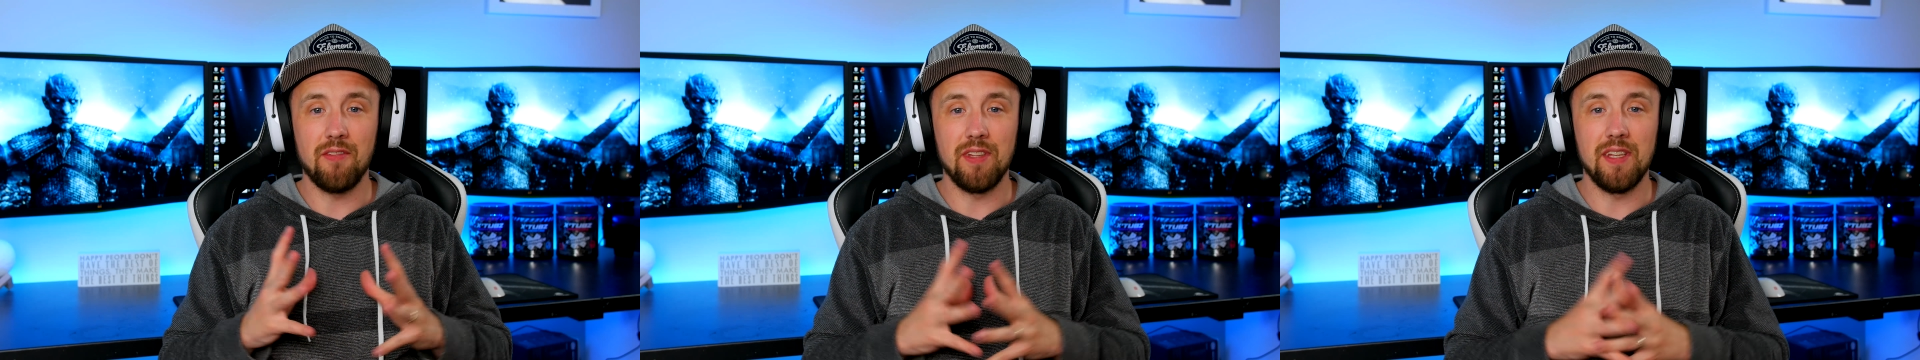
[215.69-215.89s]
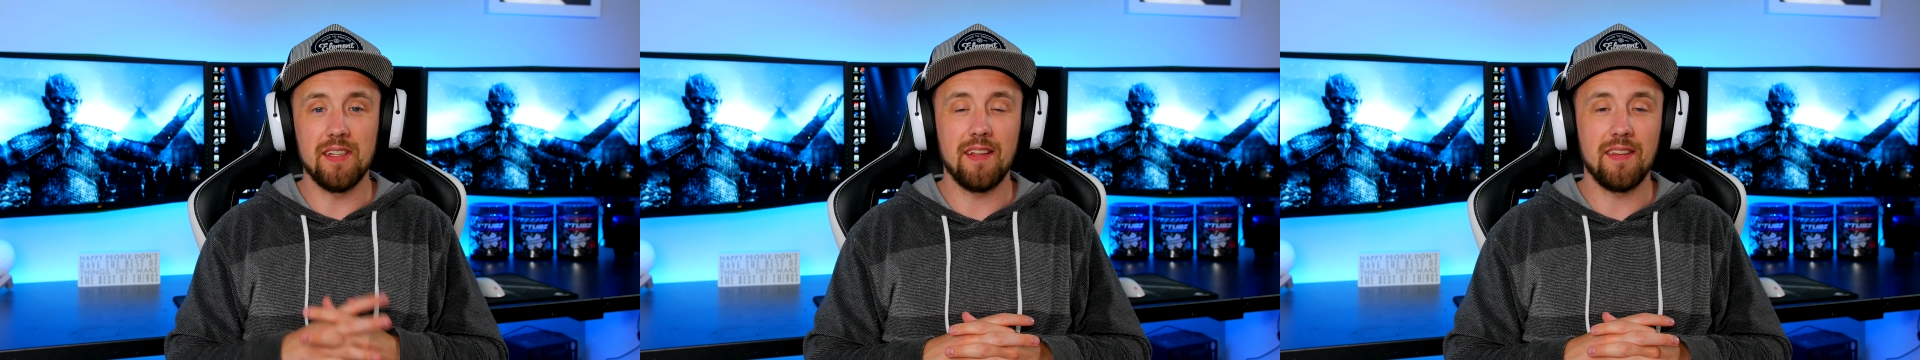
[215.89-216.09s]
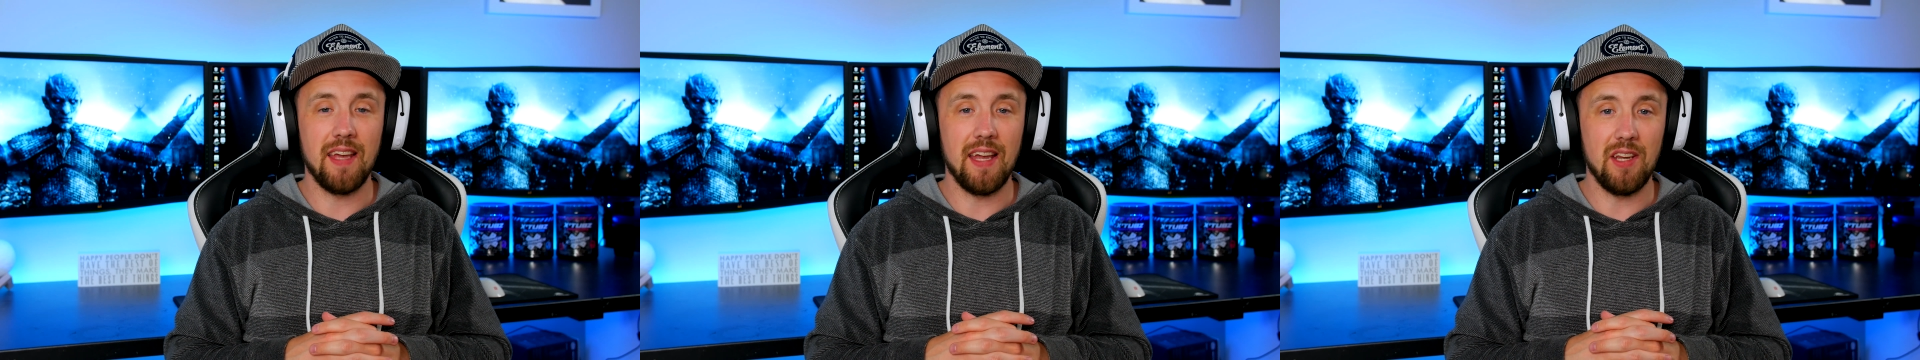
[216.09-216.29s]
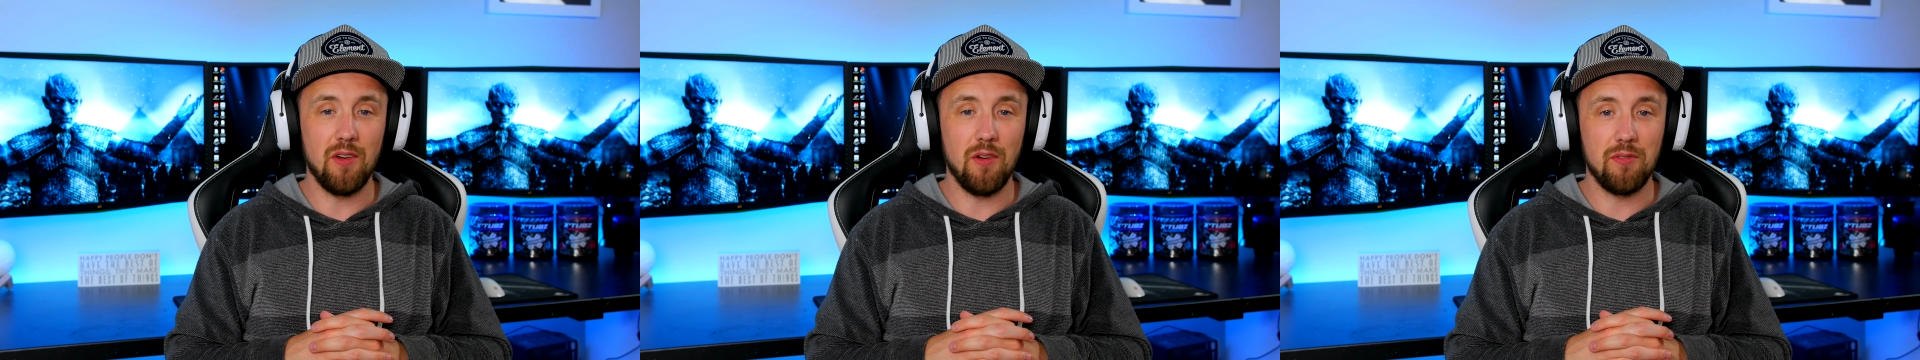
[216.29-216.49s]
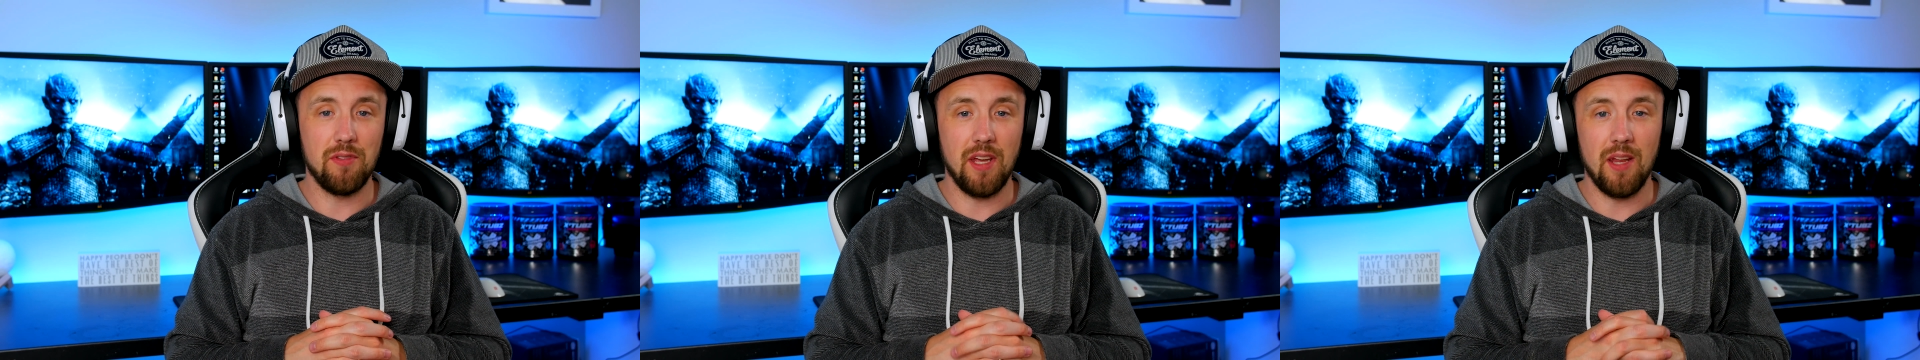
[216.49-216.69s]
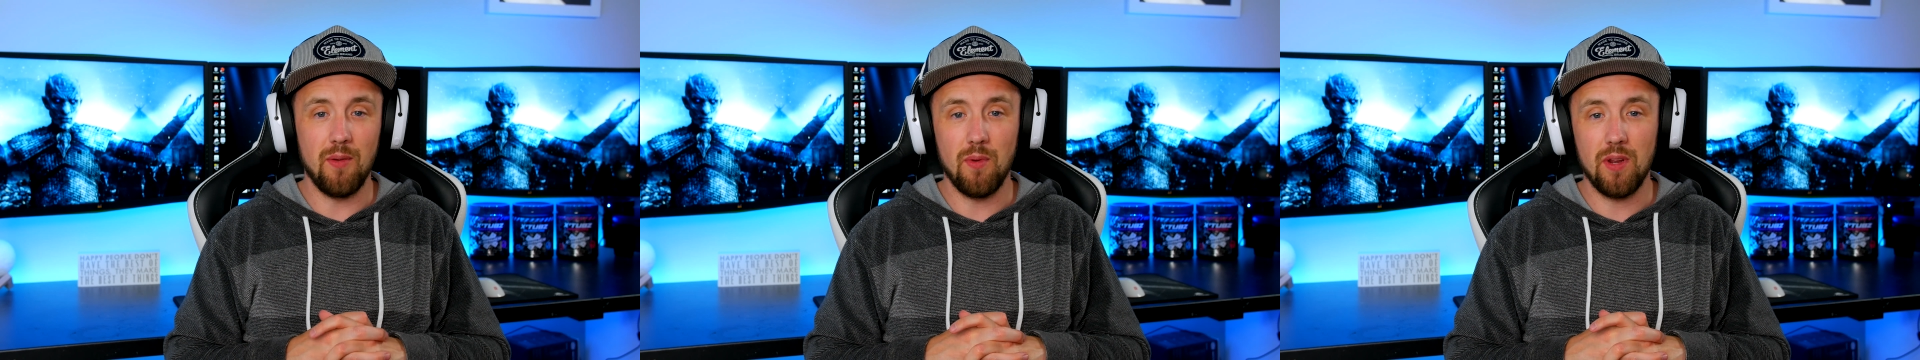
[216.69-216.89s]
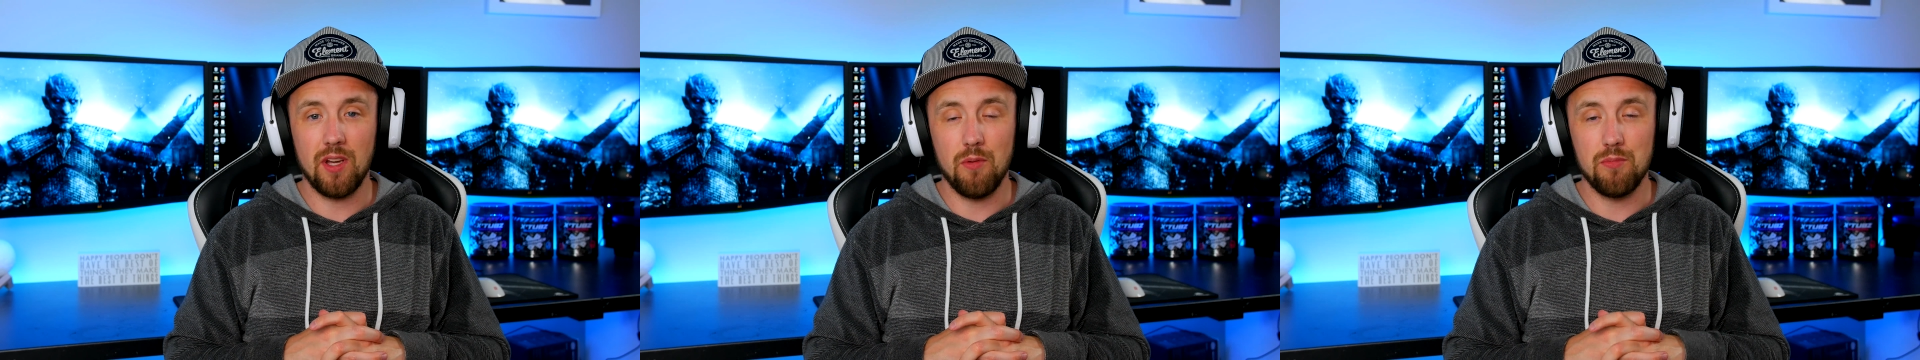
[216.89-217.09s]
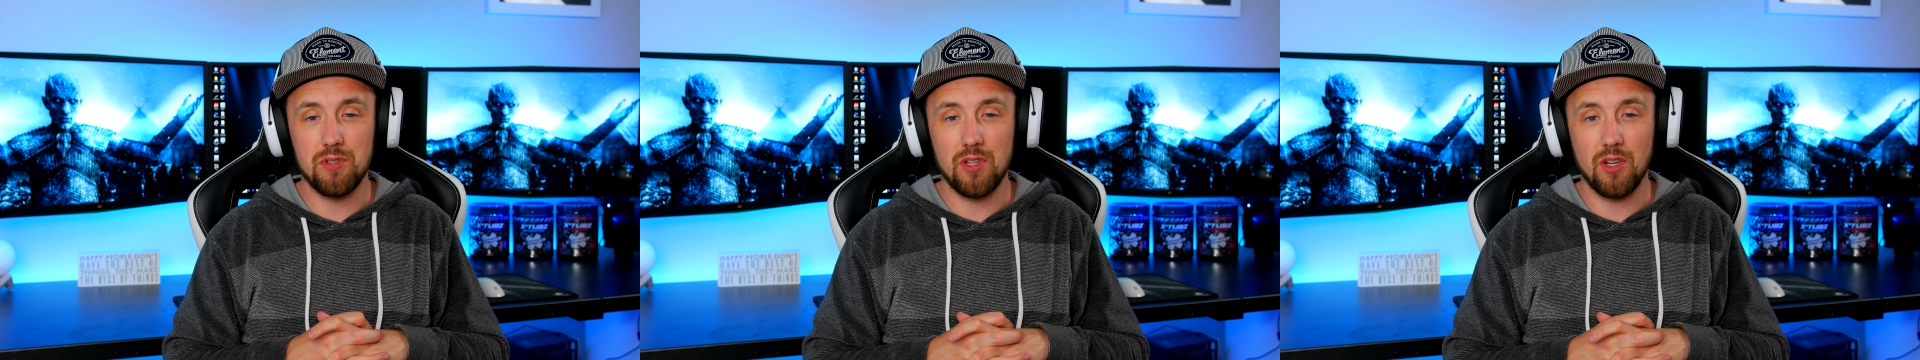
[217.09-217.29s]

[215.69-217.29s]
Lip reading: these a 10 out of 10 when it comes to